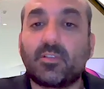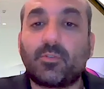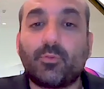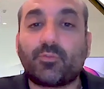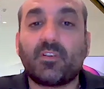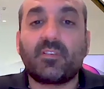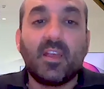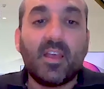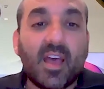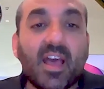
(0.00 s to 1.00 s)
institutions
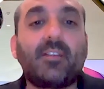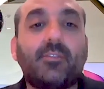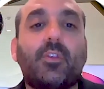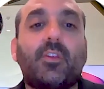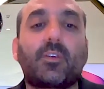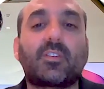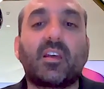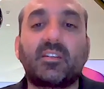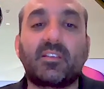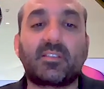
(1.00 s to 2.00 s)
and to the
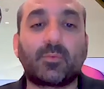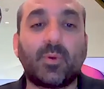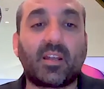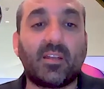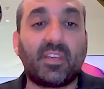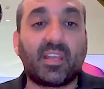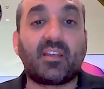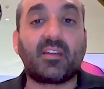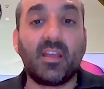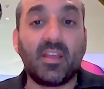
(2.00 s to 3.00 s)
societies that we are living
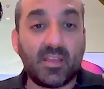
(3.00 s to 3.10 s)
in.